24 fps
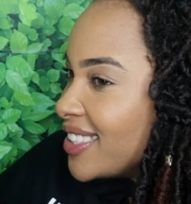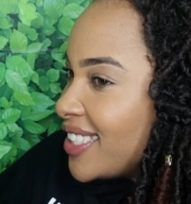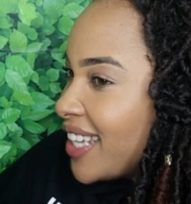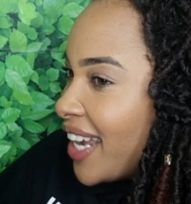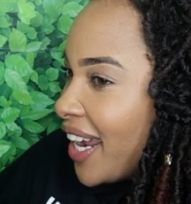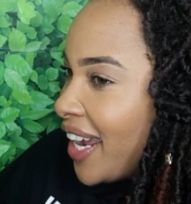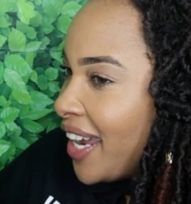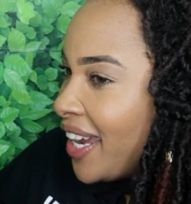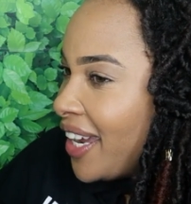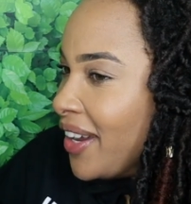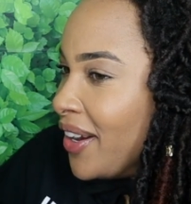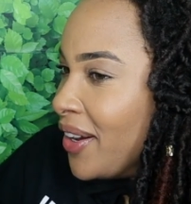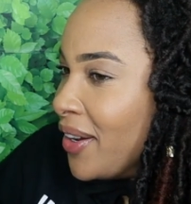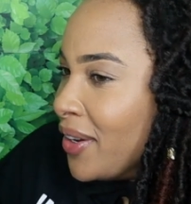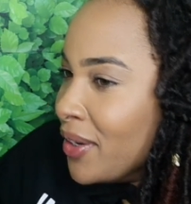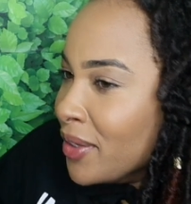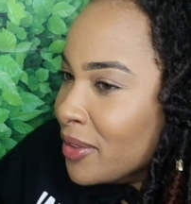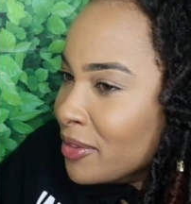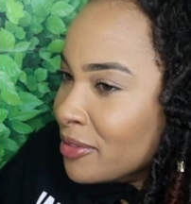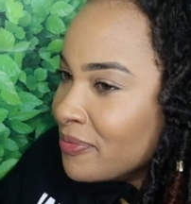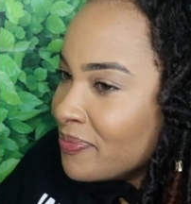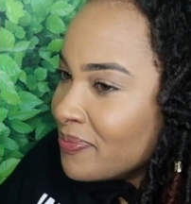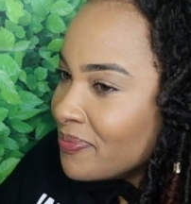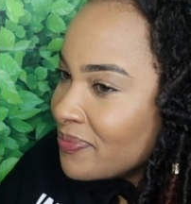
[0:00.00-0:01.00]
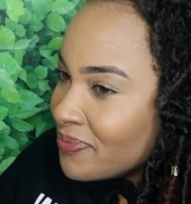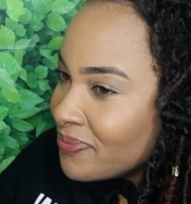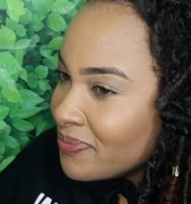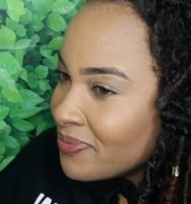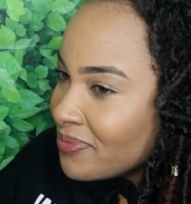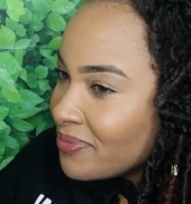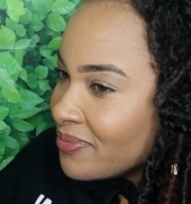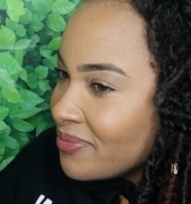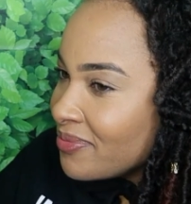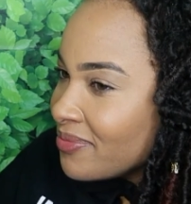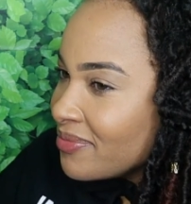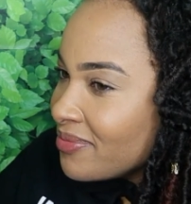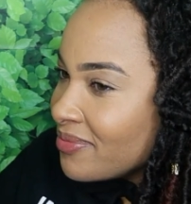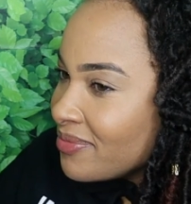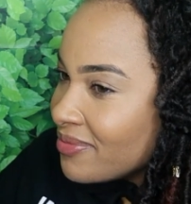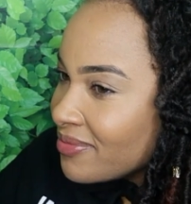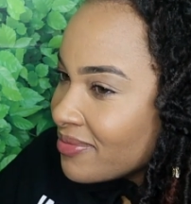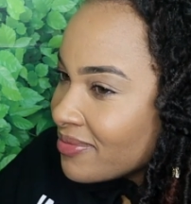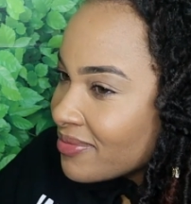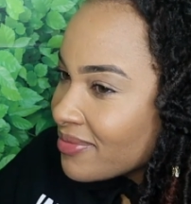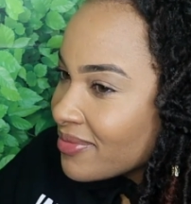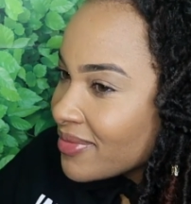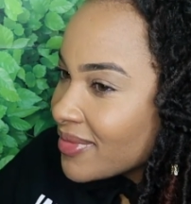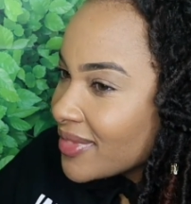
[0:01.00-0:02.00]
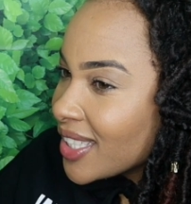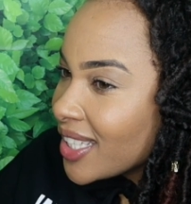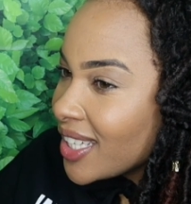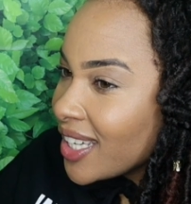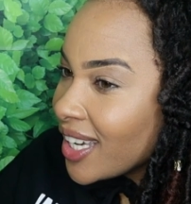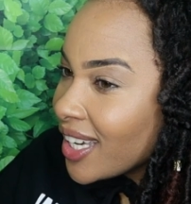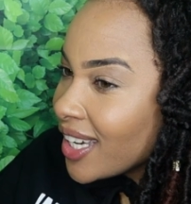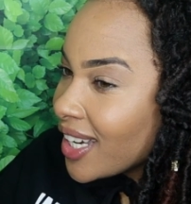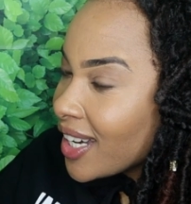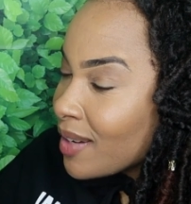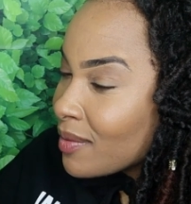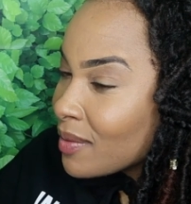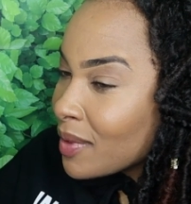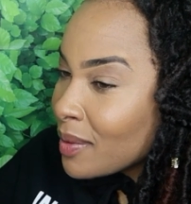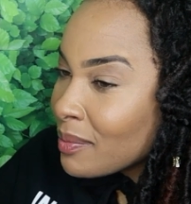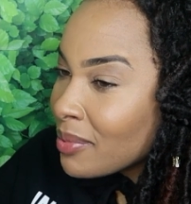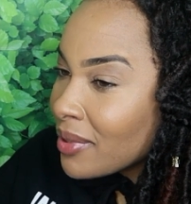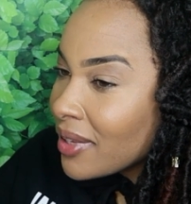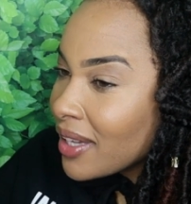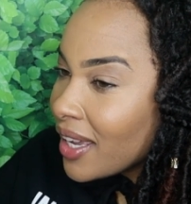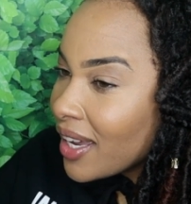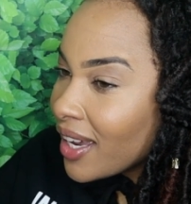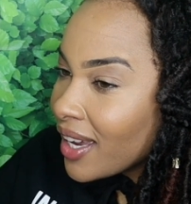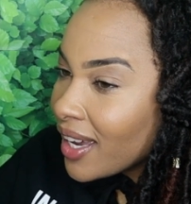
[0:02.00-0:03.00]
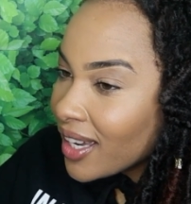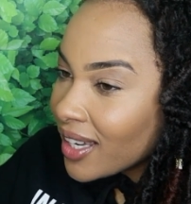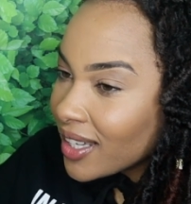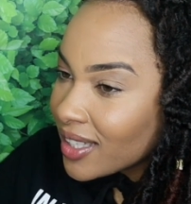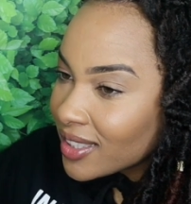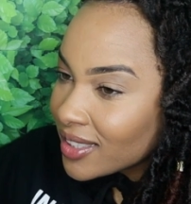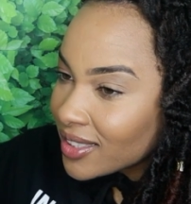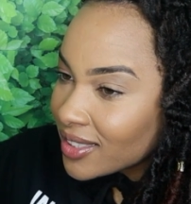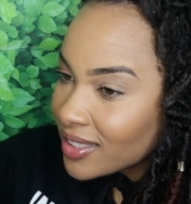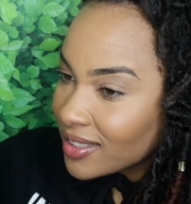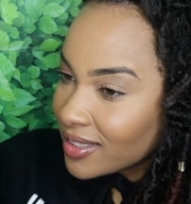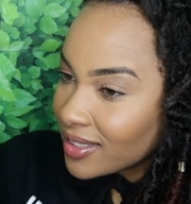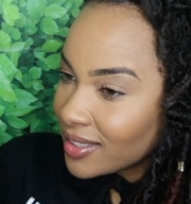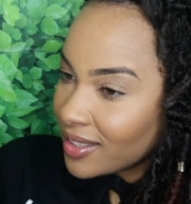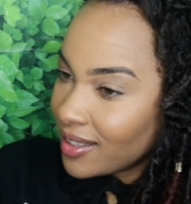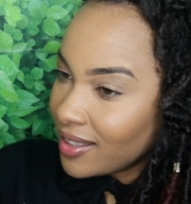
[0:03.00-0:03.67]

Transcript: Damn. He ain't come to play. Wow.